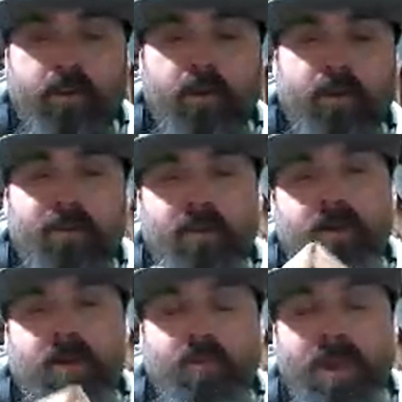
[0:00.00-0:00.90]
the inside
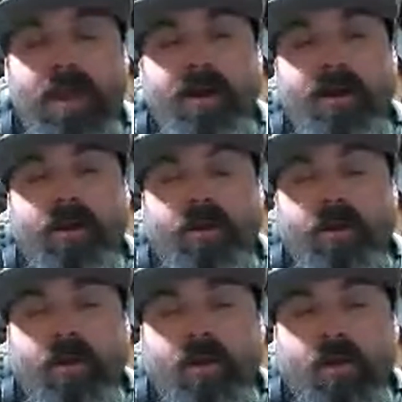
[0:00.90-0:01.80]
of the bag
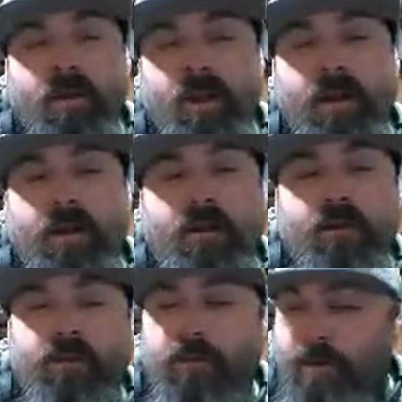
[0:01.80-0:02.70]
lining,
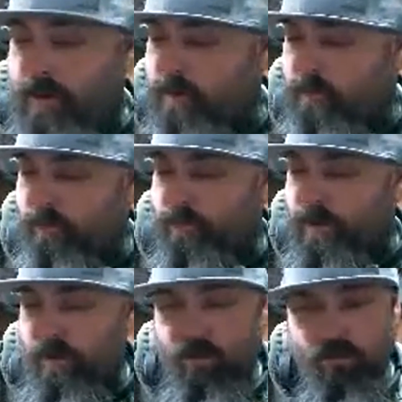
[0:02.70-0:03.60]
because the lining will
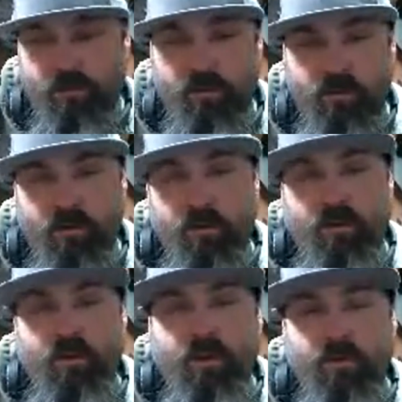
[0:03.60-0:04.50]
sit
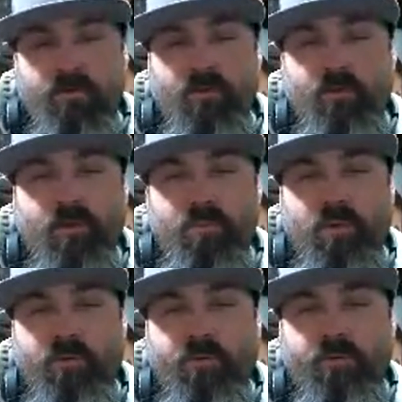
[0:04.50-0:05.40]

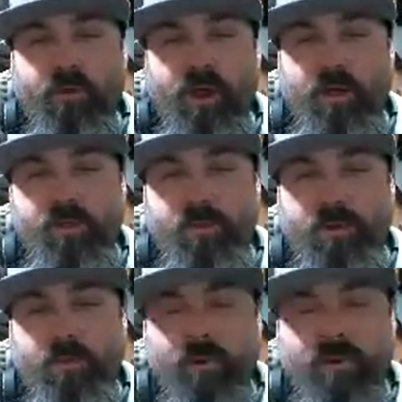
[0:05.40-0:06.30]
pretty flush. But
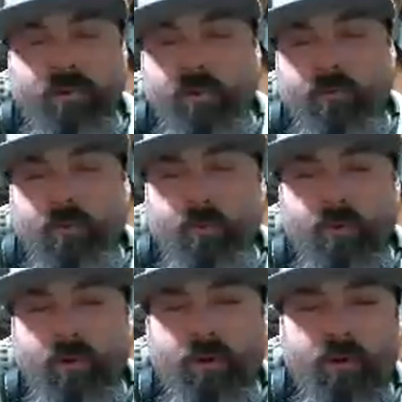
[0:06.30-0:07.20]
I mean, you'll never
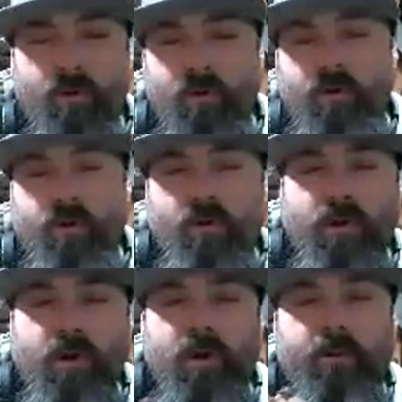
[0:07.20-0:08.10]
put
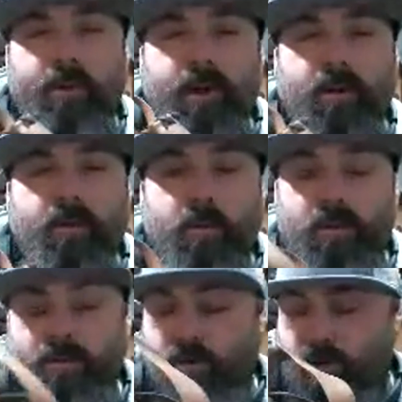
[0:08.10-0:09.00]
100 pounds. I mean,
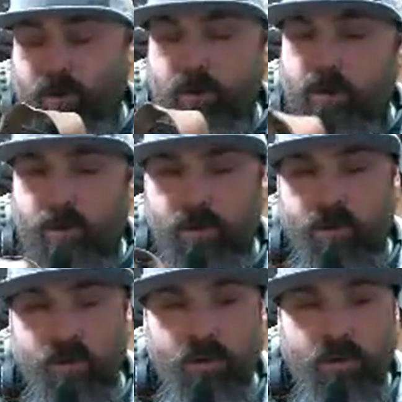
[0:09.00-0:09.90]
you could.
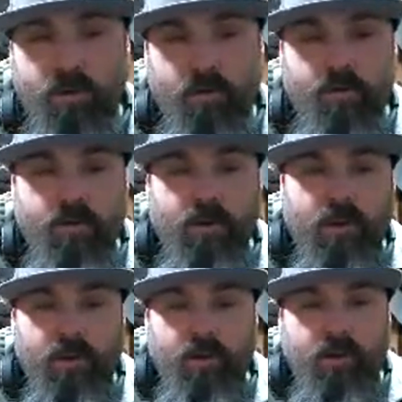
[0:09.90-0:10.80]
I
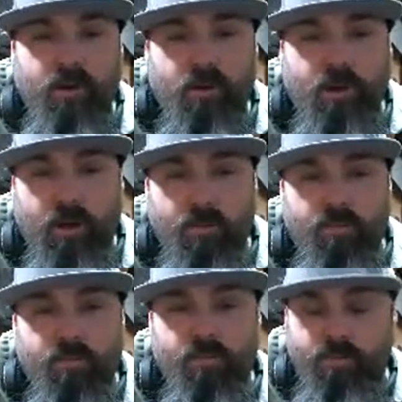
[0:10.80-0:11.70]
think I could
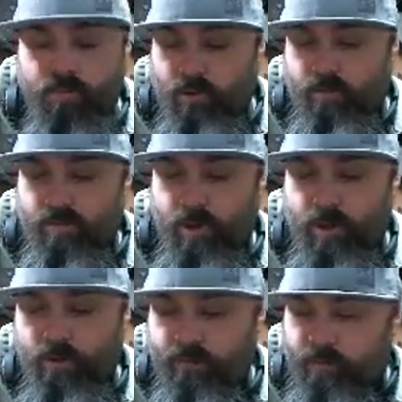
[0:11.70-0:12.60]
probably break
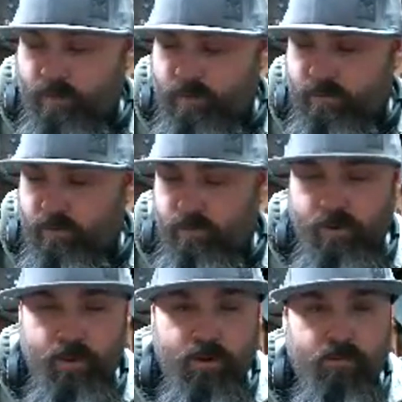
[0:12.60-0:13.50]
it if I wanted to,
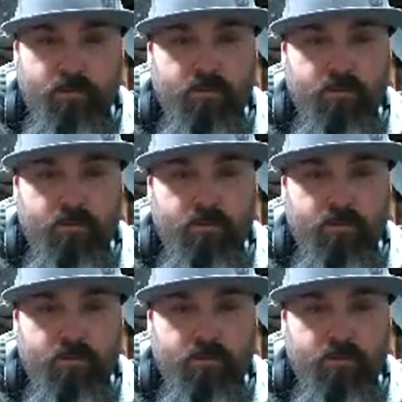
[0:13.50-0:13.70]
but I don't.